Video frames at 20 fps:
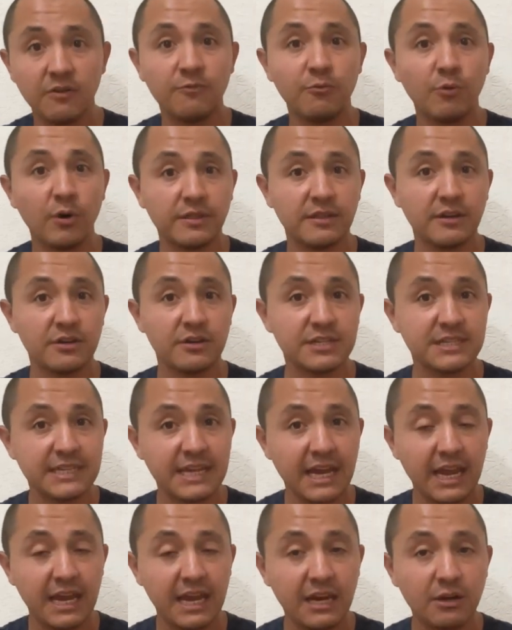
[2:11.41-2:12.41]
of what they're
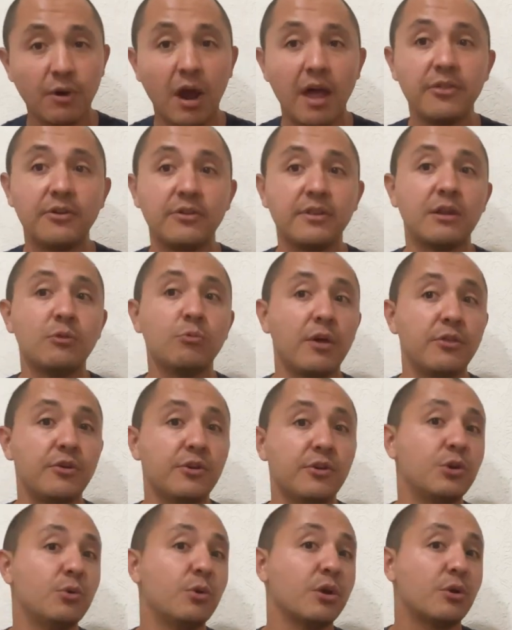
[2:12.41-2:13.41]
saying rather than
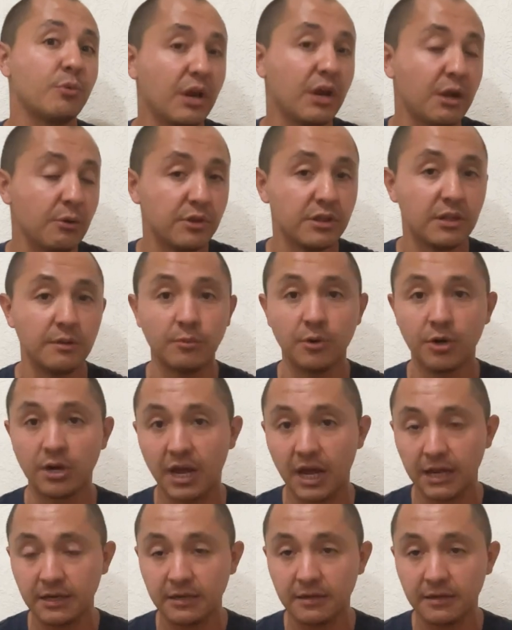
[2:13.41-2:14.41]
whether you agree with them or
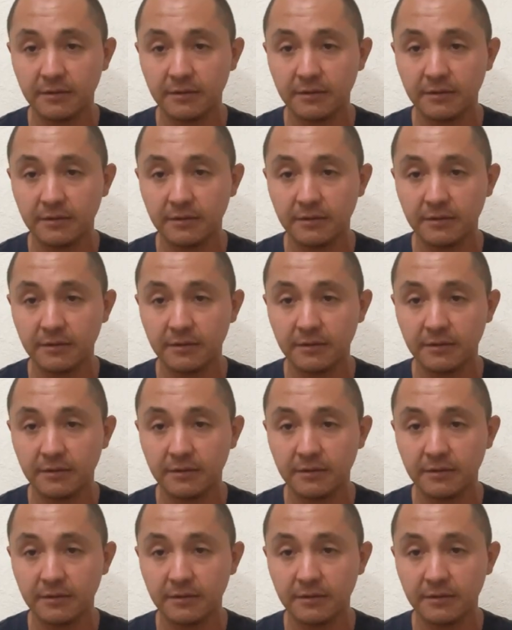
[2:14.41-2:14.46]
not.